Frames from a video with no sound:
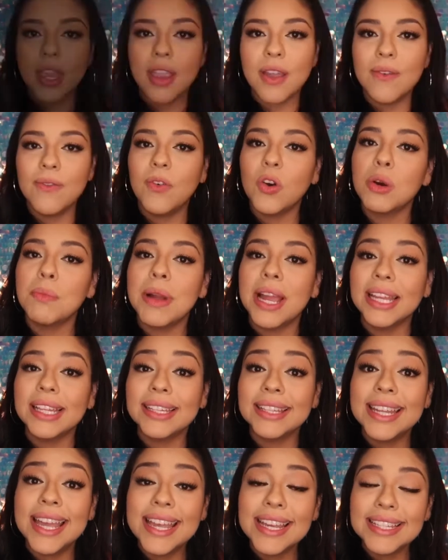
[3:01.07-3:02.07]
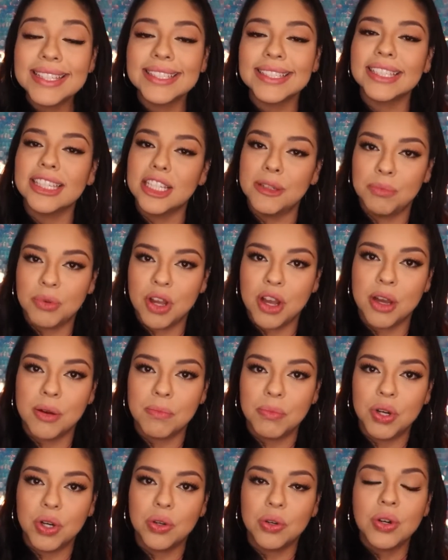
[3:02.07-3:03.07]
For my next lip
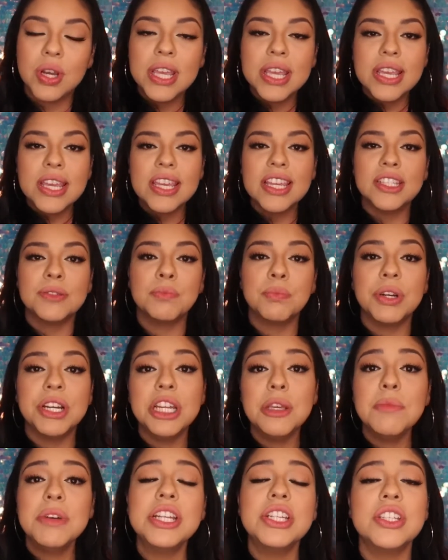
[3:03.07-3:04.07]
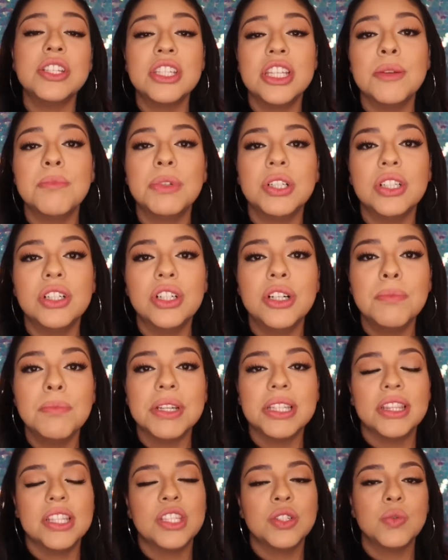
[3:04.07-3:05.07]
combo, it's pretty much similar,
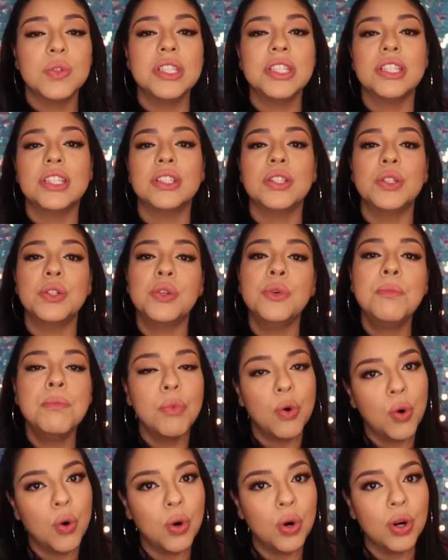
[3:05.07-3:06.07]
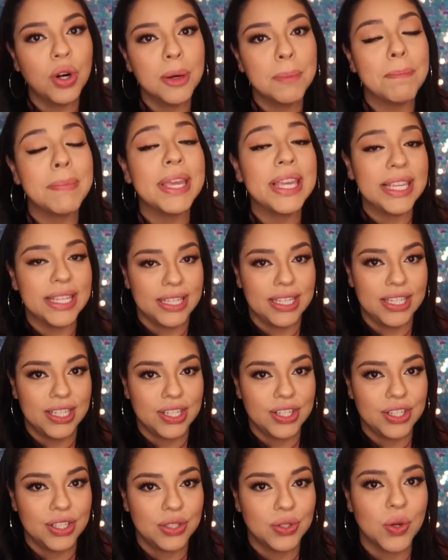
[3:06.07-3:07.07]
but this one's a little more
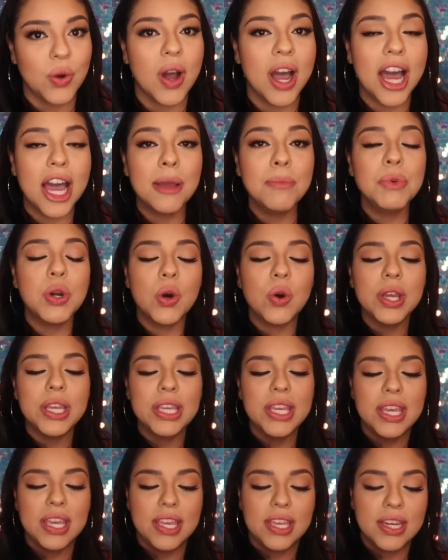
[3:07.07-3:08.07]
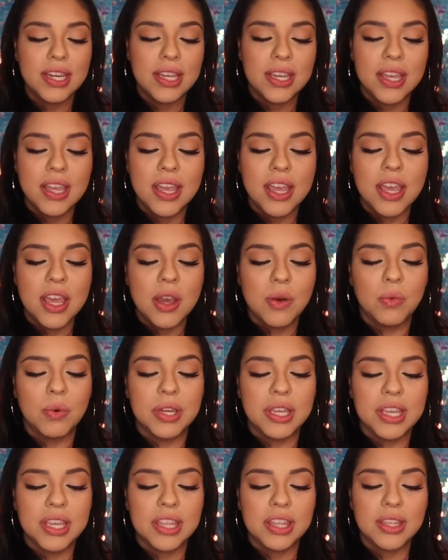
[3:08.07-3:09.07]
pinkish. So I'm going in
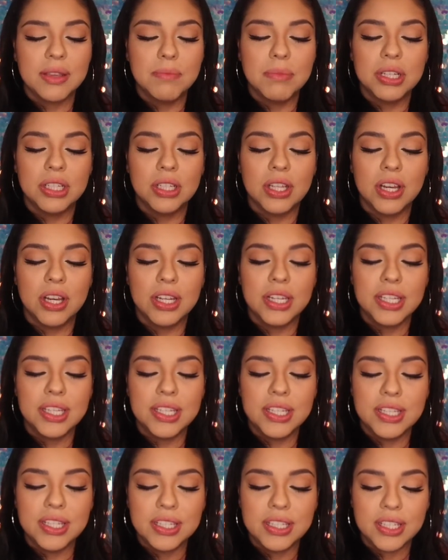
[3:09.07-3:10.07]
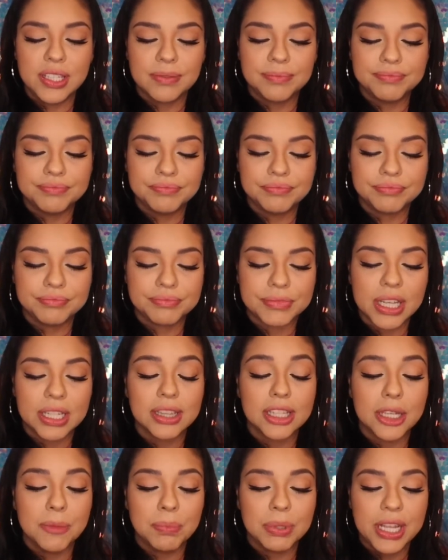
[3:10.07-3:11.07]
with Milani's
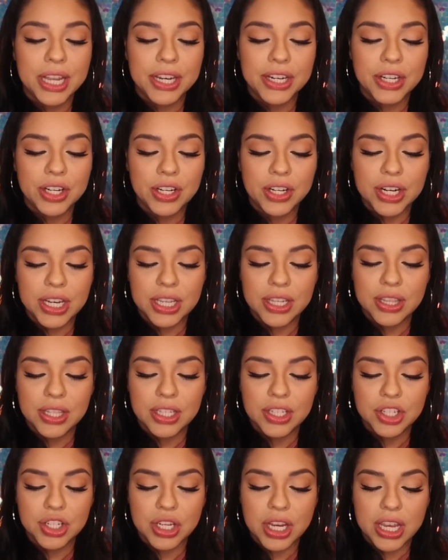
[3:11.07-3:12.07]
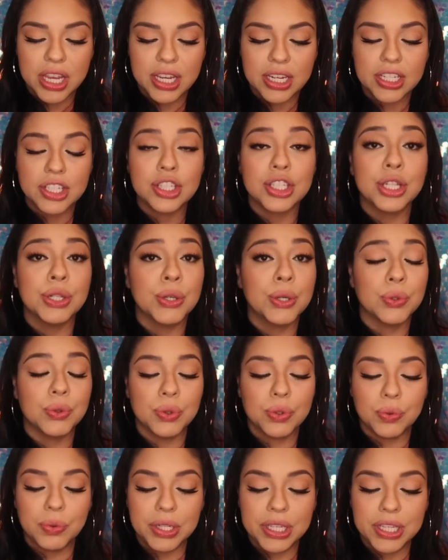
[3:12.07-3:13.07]
lip liner in the shade
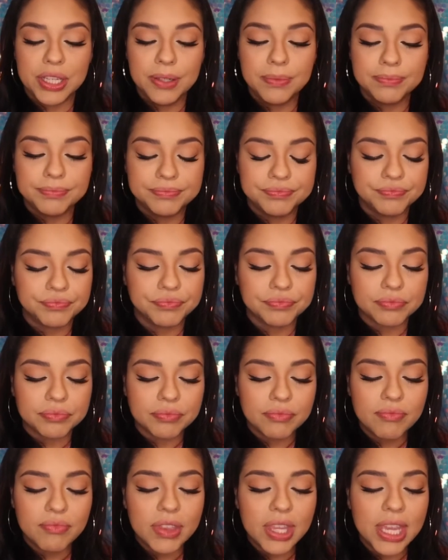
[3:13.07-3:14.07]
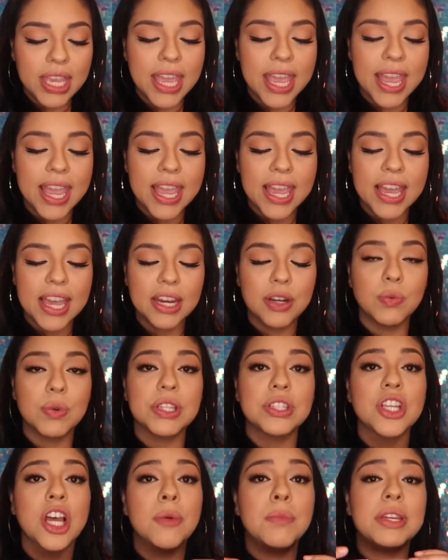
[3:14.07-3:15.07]
03, and
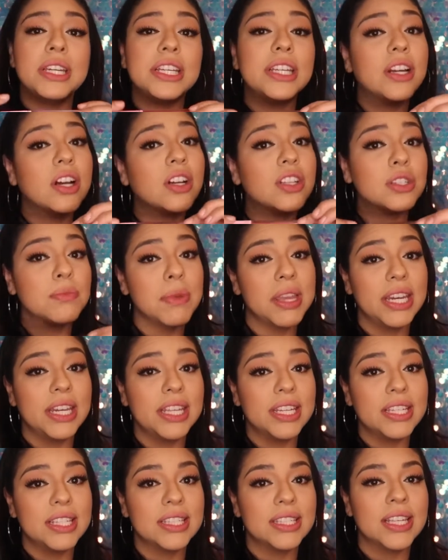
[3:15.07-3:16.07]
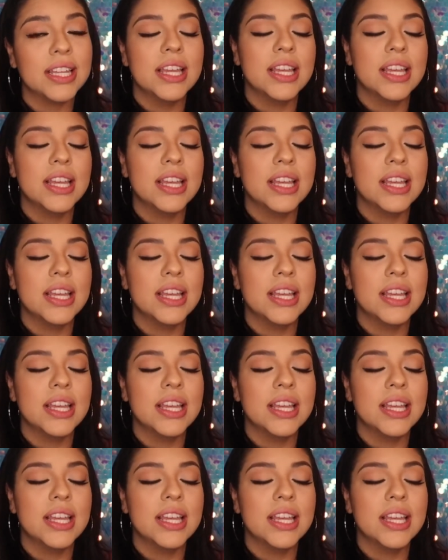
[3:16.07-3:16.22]
with Dominic Cosmetics